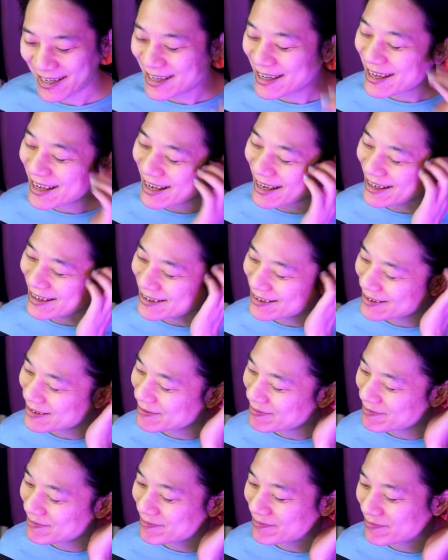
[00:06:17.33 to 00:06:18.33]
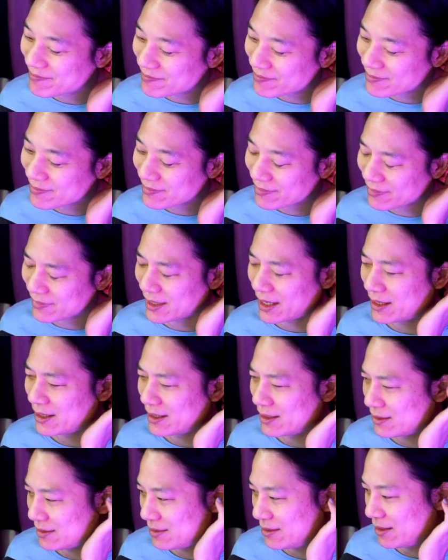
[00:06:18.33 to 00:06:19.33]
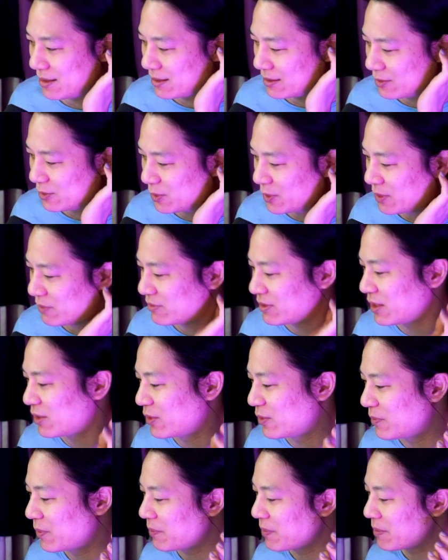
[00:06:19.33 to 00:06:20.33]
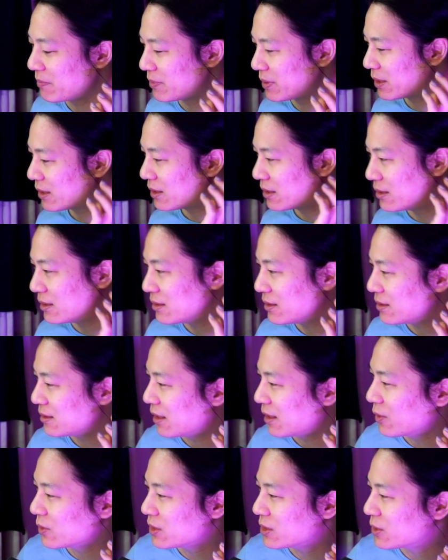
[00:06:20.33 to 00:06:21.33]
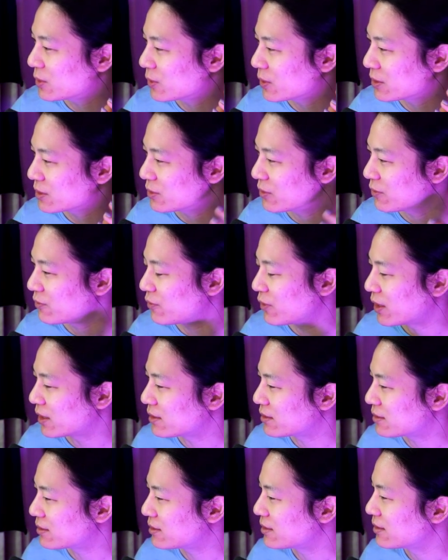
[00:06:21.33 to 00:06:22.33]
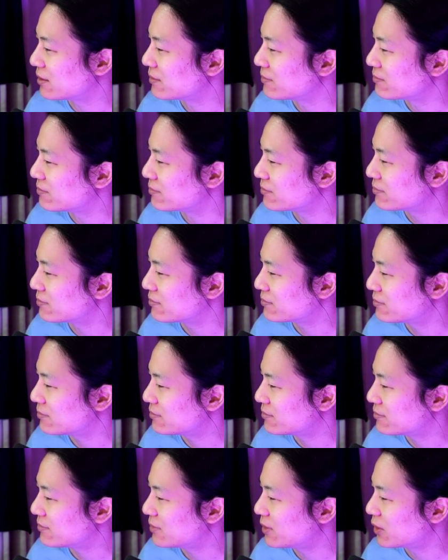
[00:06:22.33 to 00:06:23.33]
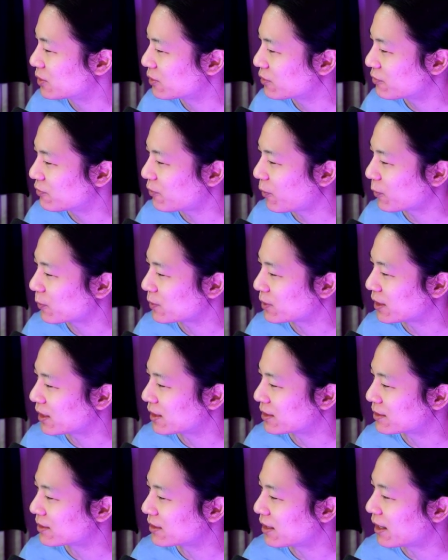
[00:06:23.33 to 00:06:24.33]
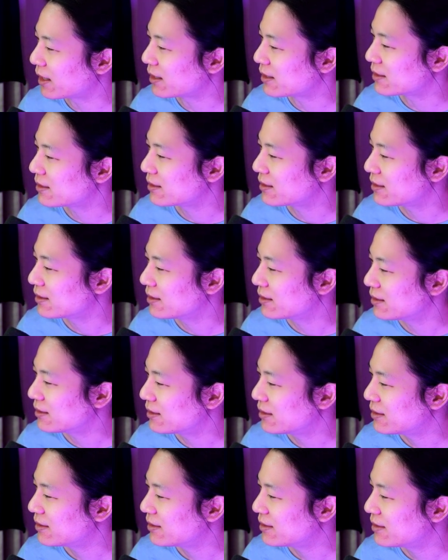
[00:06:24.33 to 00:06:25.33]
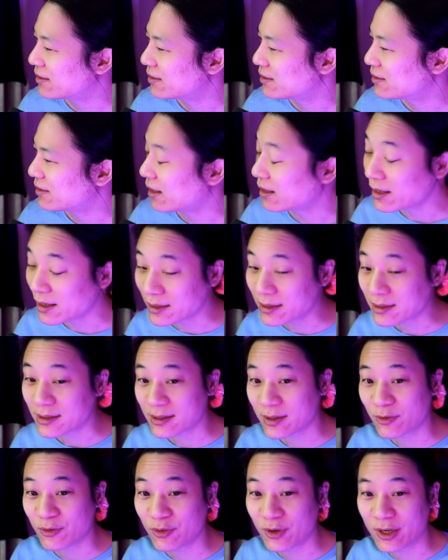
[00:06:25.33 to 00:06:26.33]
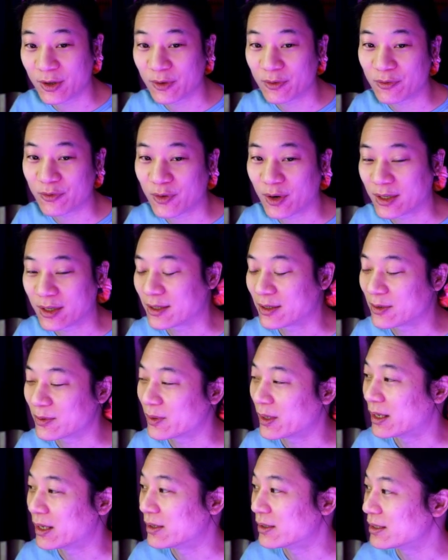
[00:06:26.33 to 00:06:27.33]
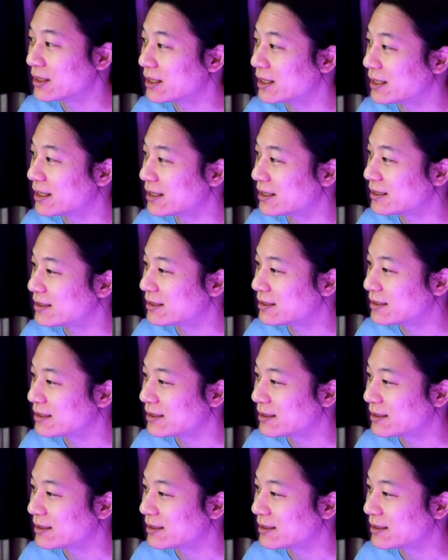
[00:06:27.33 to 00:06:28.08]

yeah, I do have terrible memory. I was just talking to a friend on the phone the other day, and this is a really good friend as well. And